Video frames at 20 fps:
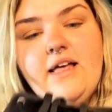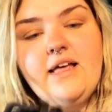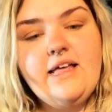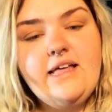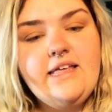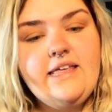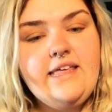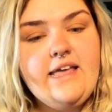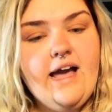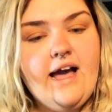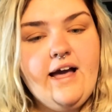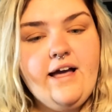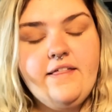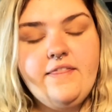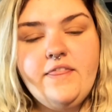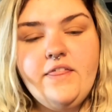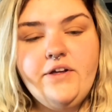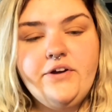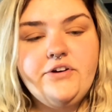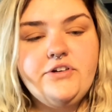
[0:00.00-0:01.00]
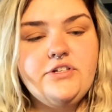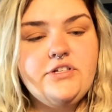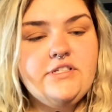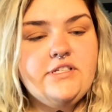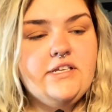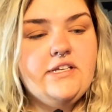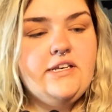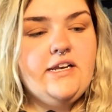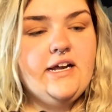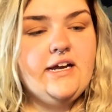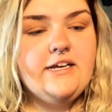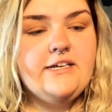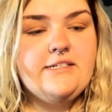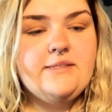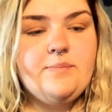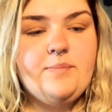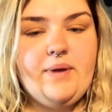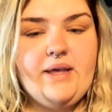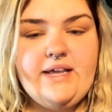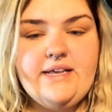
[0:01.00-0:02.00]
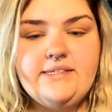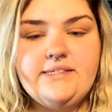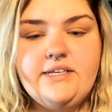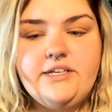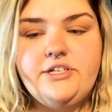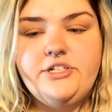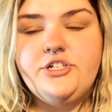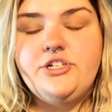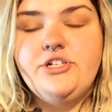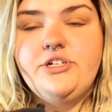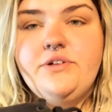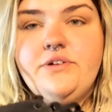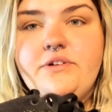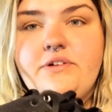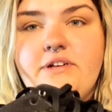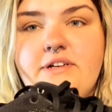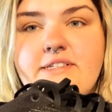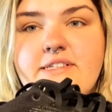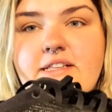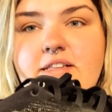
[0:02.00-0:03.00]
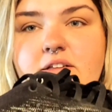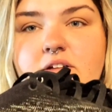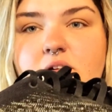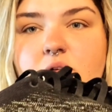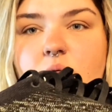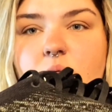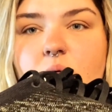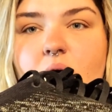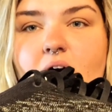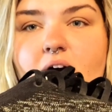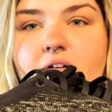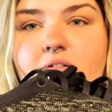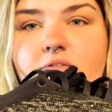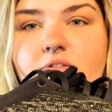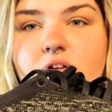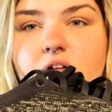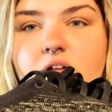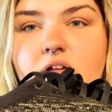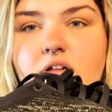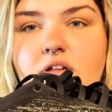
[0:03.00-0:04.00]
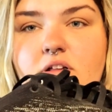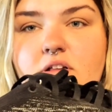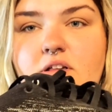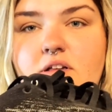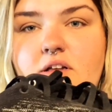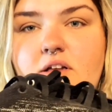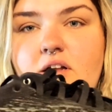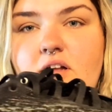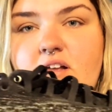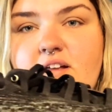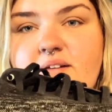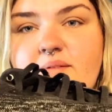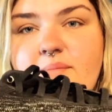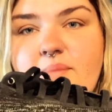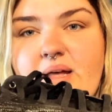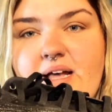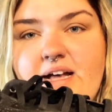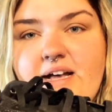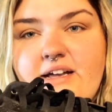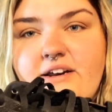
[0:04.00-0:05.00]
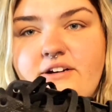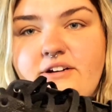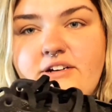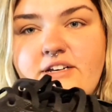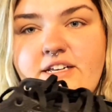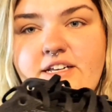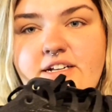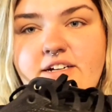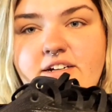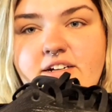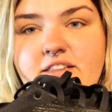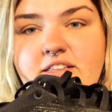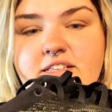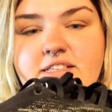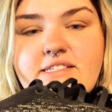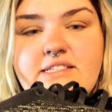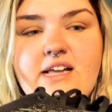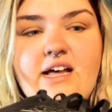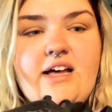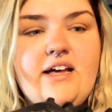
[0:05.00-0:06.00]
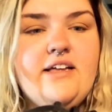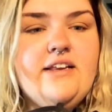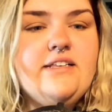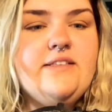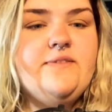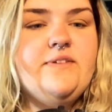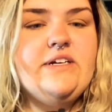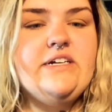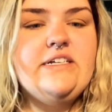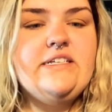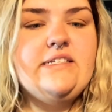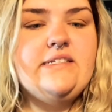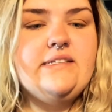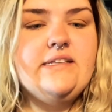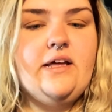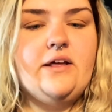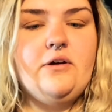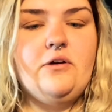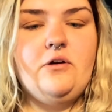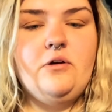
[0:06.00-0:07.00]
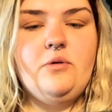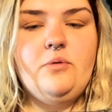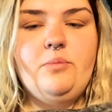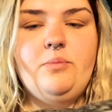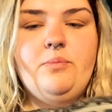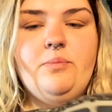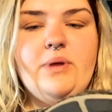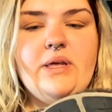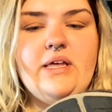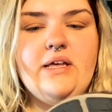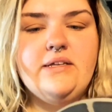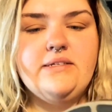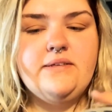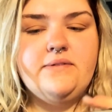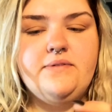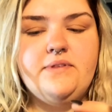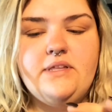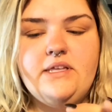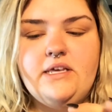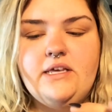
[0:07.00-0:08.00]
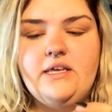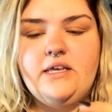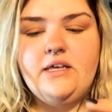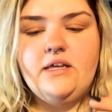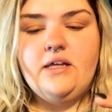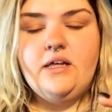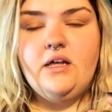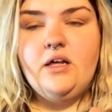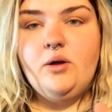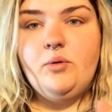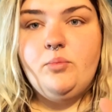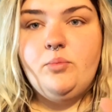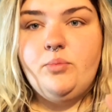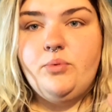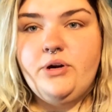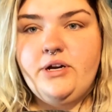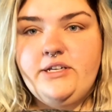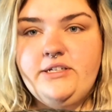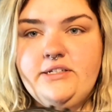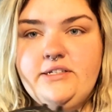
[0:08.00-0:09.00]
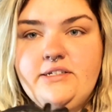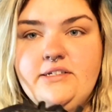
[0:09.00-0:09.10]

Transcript: Yeah, they're just a nice basic shoe. There's a little waffle pattern here on the side. It's very subtle because of the print,